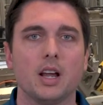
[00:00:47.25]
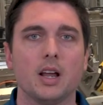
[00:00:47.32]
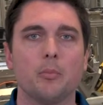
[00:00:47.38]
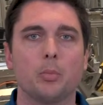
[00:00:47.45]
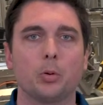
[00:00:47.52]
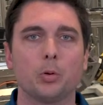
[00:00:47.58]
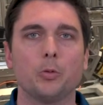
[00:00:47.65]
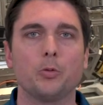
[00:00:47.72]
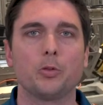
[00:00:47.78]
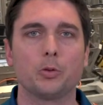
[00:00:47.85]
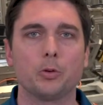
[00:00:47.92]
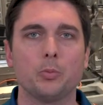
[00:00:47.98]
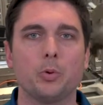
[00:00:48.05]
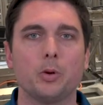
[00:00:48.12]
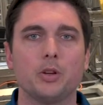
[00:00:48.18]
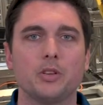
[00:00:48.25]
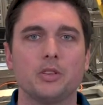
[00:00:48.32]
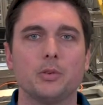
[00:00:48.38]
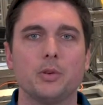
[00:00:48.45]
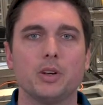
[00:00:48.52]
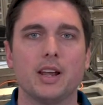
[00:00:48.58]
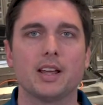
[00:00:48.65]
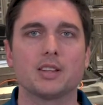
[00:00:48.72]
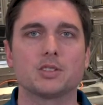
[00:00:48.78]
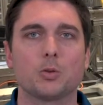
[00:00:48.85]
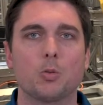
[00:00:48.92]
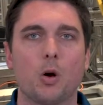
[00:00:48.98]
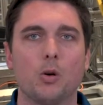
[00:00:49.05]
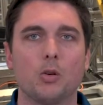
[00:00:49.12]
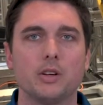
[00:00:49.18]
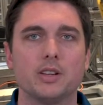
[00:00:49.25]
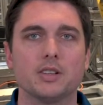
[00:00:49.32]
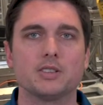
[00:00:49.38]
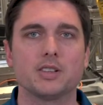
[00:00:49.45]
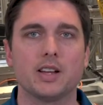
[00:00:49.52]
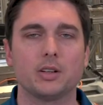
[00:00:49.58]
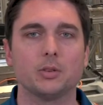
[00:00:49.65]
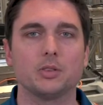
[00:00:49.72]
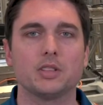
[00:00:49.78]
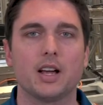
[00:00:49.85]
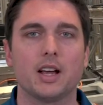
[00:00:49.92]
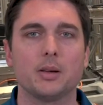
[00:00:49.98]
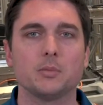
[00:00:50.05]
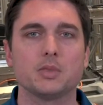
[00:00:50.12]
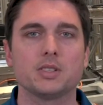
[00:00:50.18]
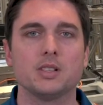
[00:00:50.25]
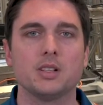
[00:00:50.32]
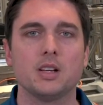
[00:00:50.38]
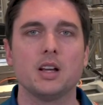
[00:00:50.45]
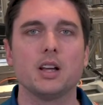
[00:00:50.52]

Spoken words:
improved throughput to enhance quality and cycle times,